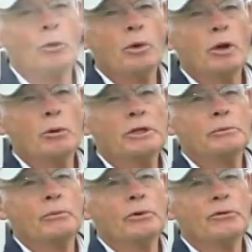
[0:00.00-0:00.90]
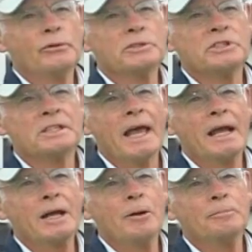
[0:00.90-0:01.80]
You know, where would Wilford
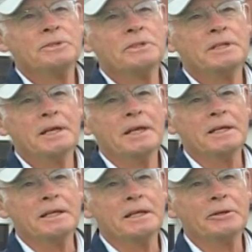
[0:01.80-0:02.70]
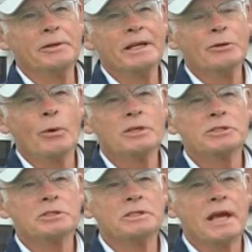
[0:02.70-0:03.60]
stack up today? You know, that
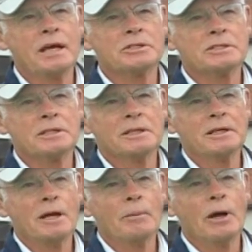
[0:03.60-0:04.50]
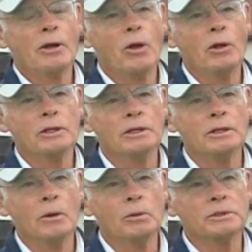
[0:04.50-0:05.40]
question's asked about all
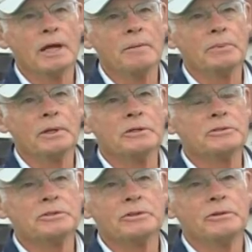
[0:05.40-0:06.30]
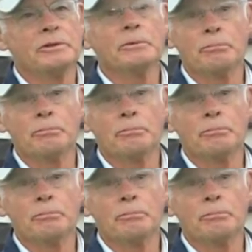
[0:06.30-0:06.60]
the old-time players, you know, the